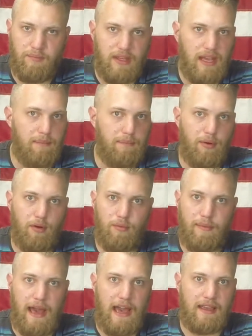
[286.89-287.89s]
getting
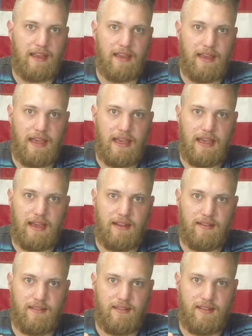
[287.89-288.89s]
pulling back,
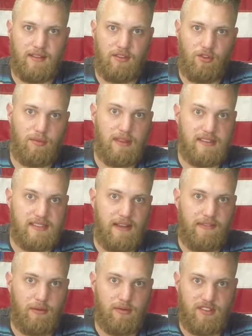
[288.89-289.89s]
and normally the
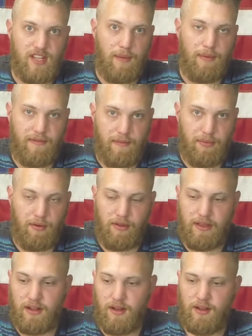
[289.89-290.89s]
safety would stop it from
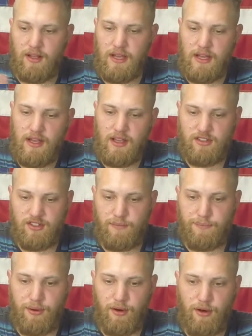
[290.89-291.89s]
pulling at all. So
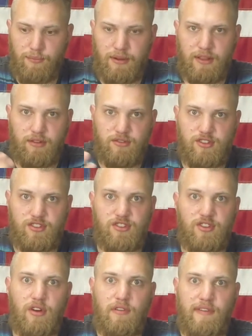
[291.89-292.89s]
it pulled, but there was just
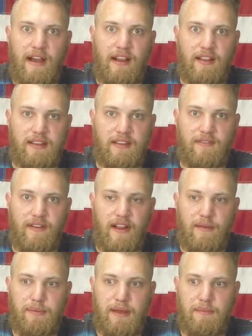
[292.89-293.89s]
no fire. Like the
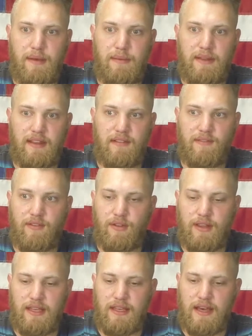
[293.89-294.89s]
firing pin maybe didn't
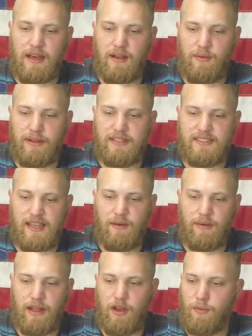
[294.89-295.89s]
fully reset
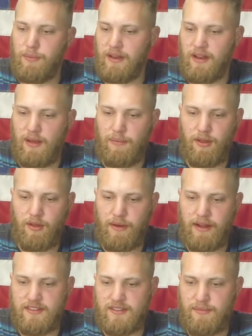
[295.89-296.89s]
when I opened it up all the
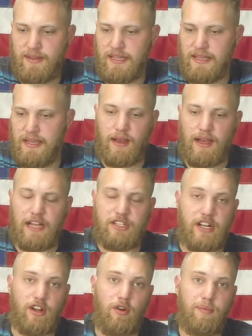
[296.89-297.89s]
way or something. I
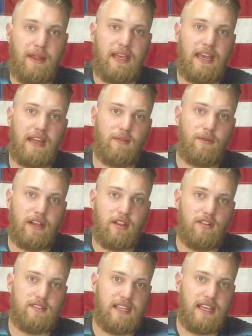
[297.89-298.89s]
tried opening it and
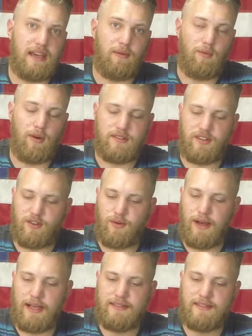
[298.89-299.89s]
reclosing it once or
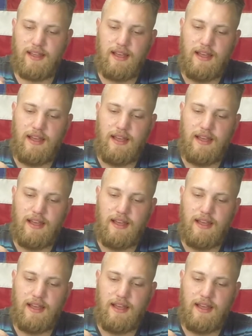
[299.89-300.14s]
twice